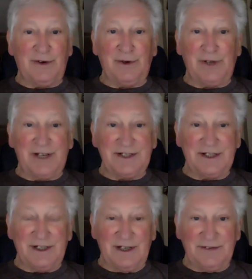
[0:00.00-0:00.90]
whole
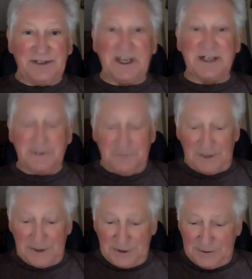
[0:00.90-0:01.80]
idea of it takes a
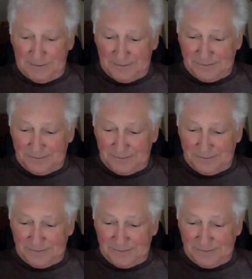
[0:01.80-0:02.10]
village.